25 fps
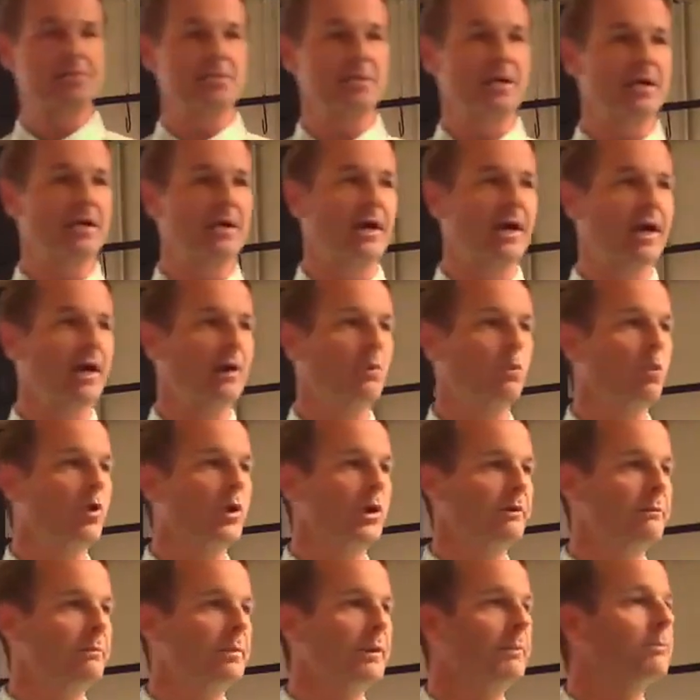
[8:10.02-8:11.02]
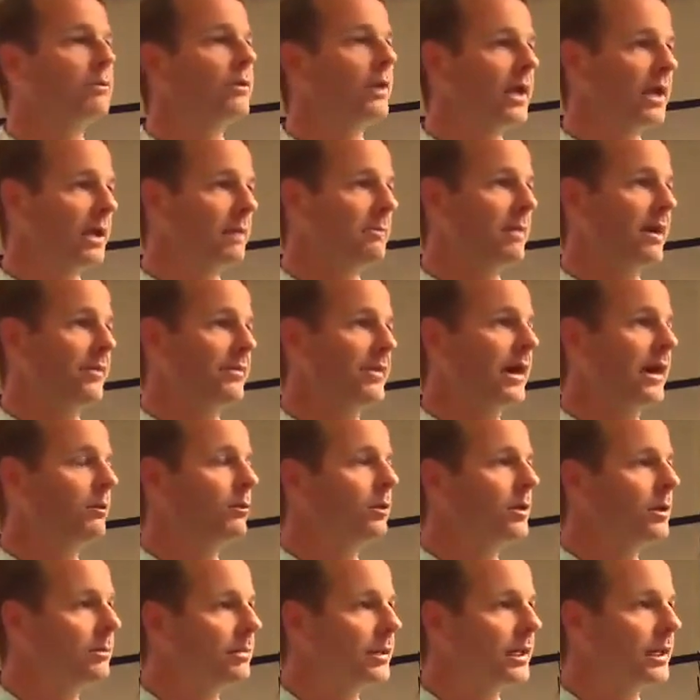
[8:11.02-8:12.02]
Sarai would have been praying about that I
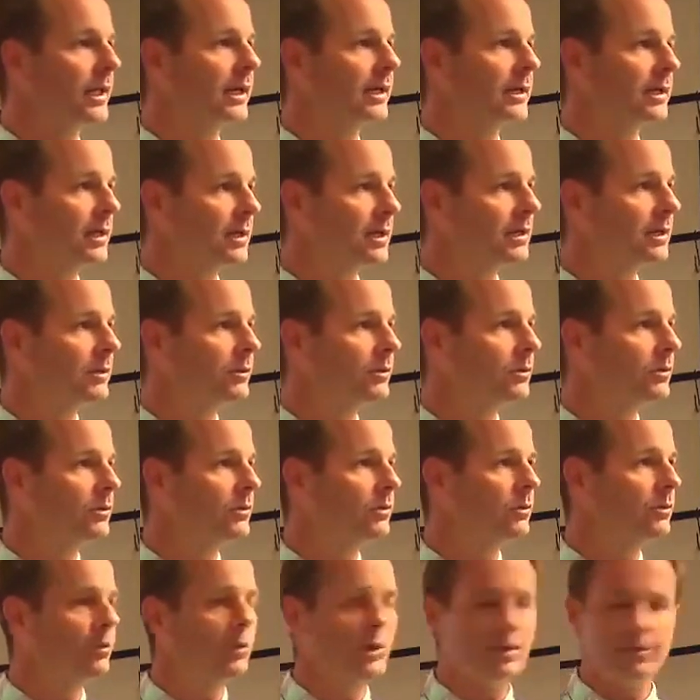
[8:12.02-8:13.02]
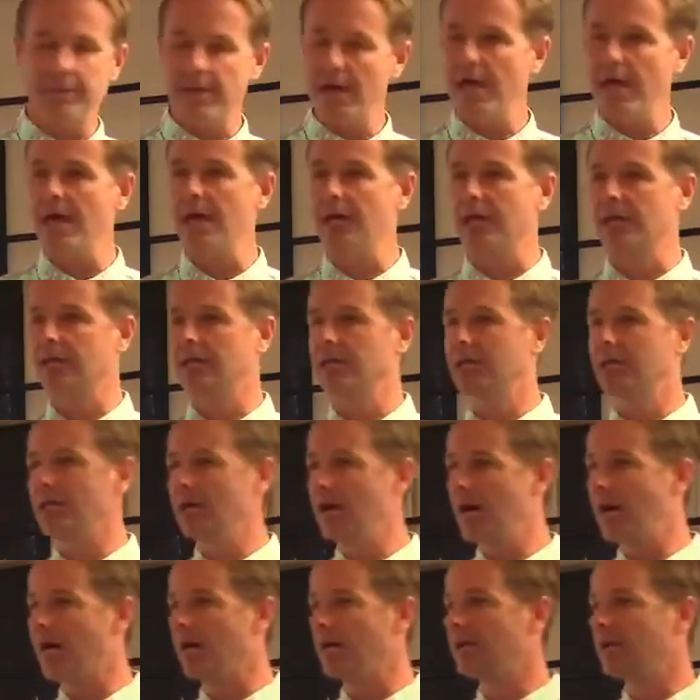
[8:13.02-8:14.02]
would have been like, what the heck?
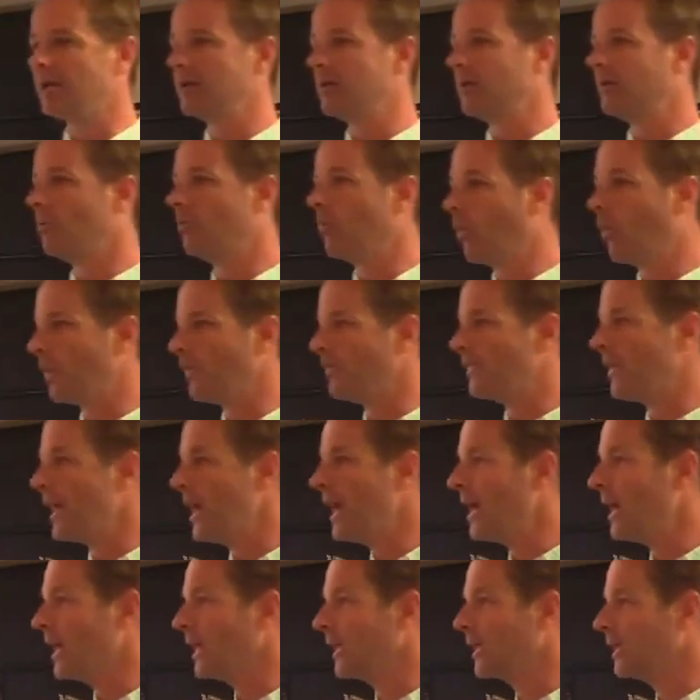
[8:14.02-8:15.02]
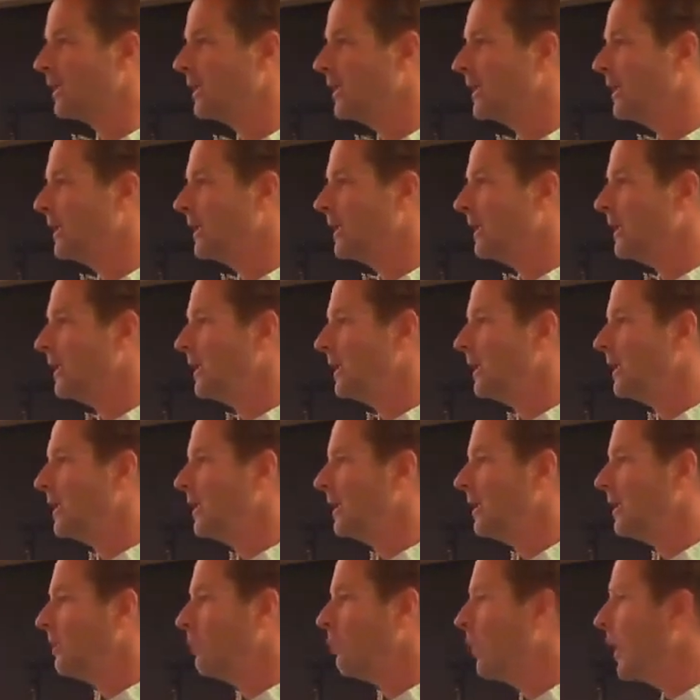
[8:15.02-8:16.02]
God, what the heck?
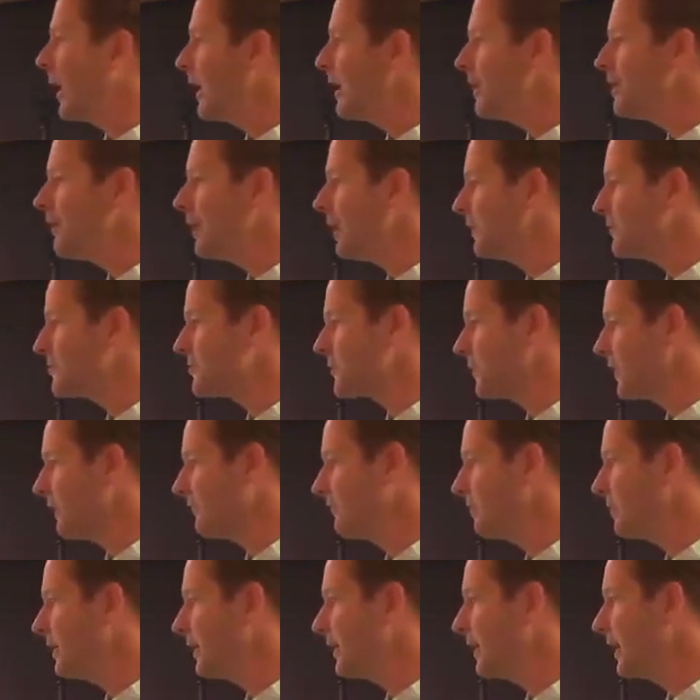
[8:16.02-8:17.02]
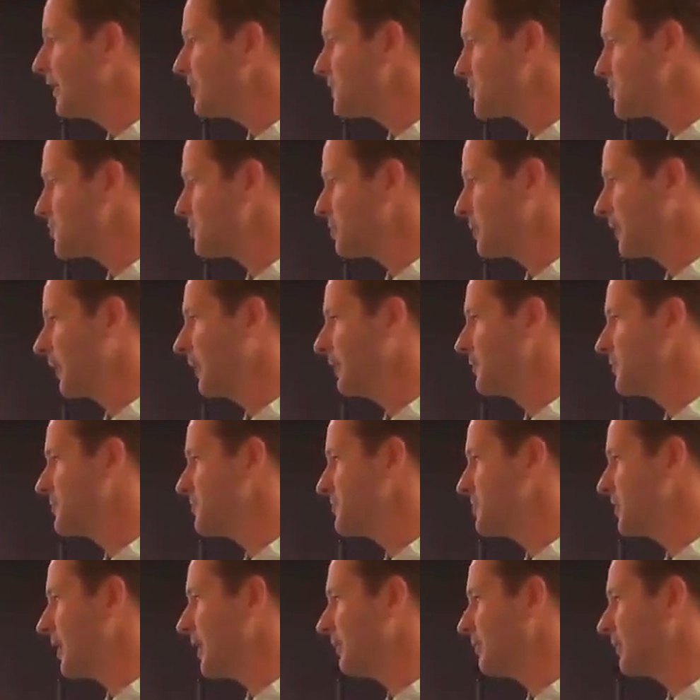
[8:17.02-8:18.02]
Why are you answering everybody else's prayer,
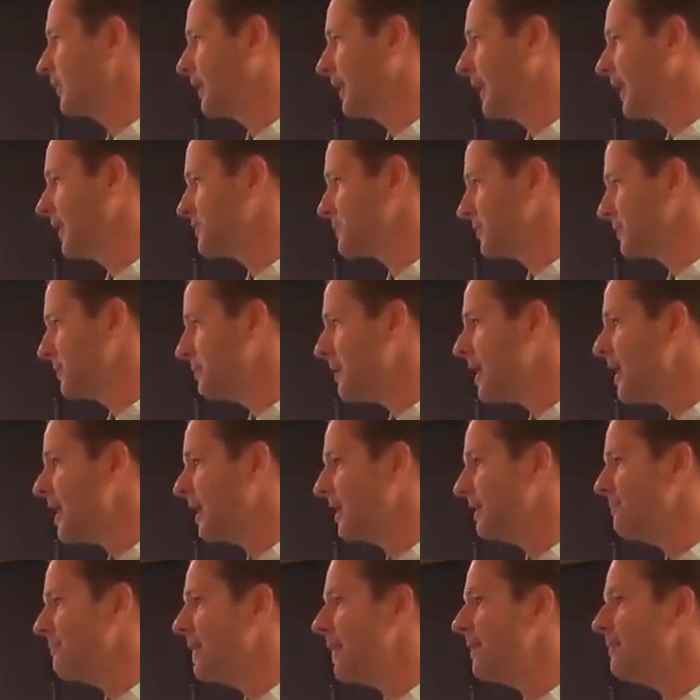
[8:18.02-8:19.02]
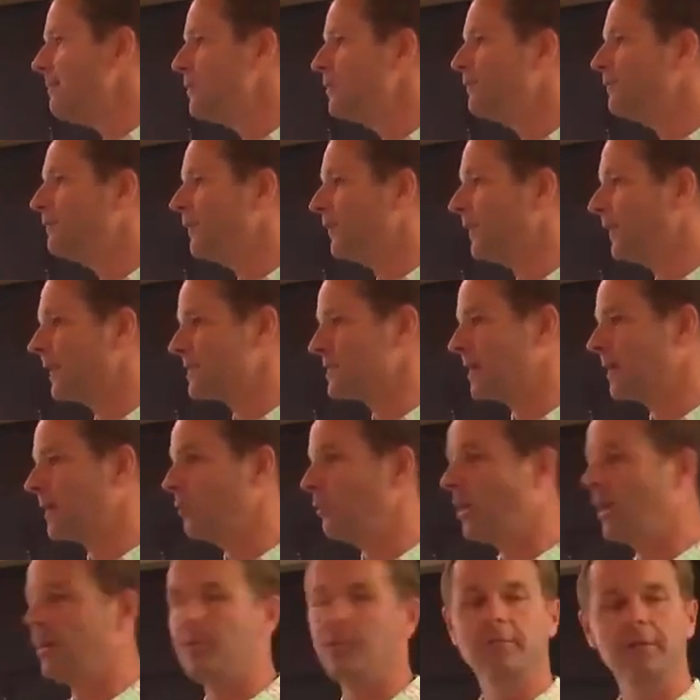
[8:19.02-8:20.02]
but you're not answering mine? And maybe you feel that
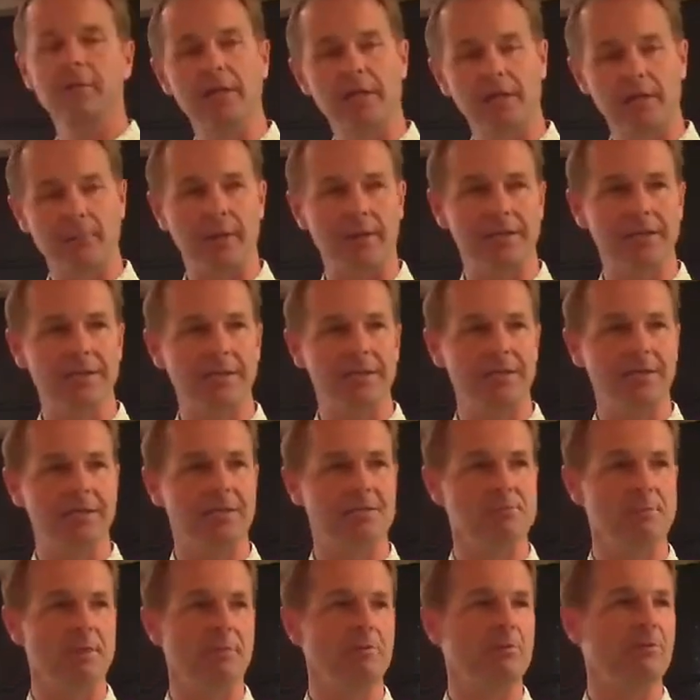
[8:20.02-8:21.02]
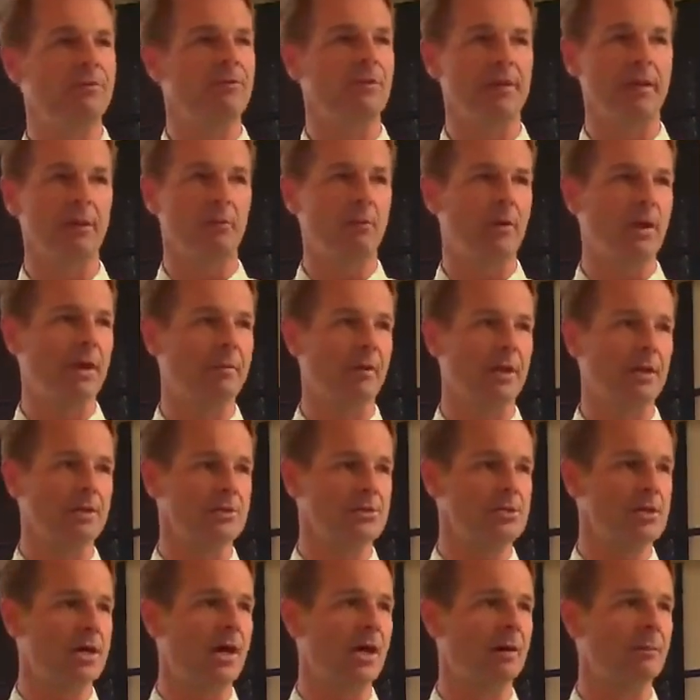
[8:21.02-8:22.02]
same way, maybe not about kids, maybe you feel that way about
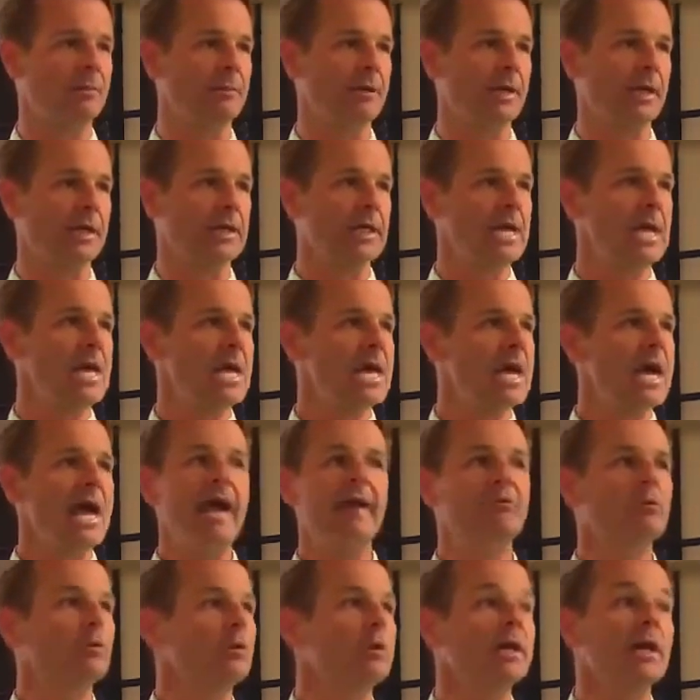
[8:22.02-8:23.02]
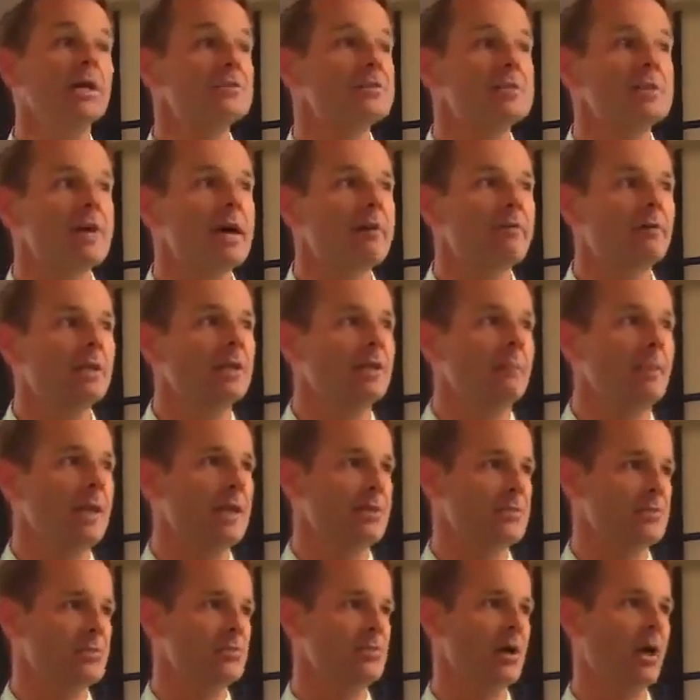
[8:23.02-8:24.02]
a job. Like, everyone else is having an
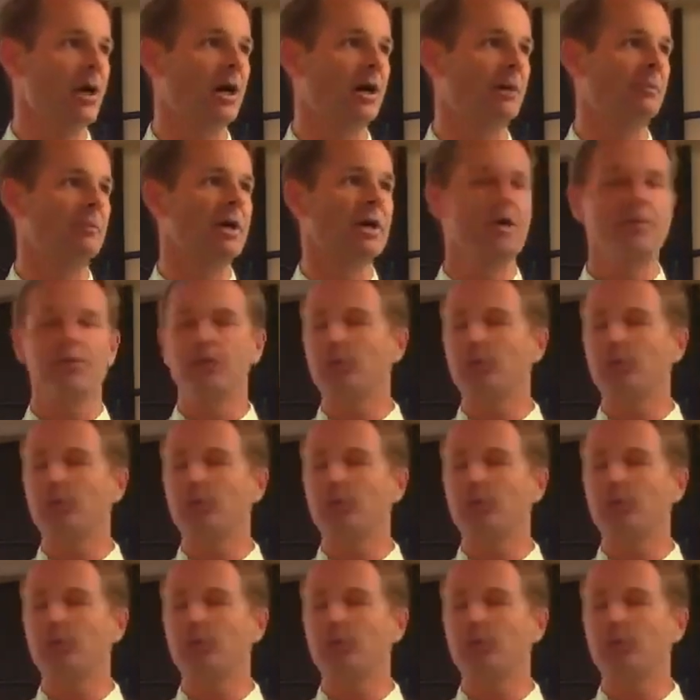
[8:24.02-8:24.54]
amazing job.